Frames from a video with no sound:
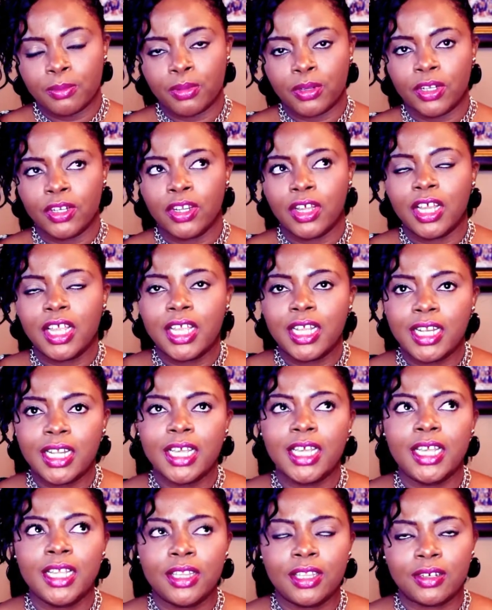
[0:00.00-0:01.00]
but
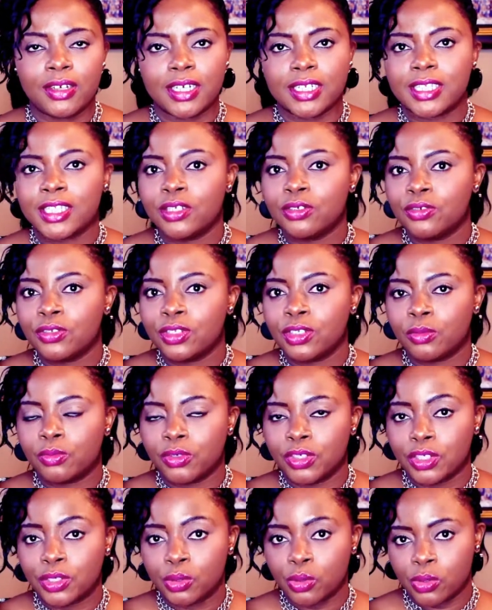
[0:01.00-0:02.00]
luckily there are still some
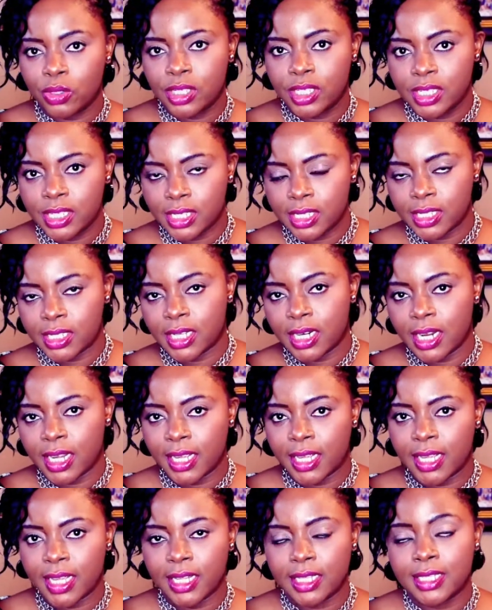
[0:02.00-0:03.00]
resources that I
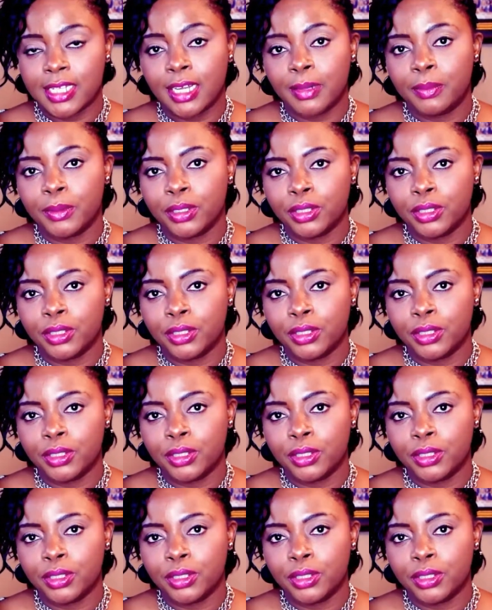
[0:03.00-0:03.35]
can tap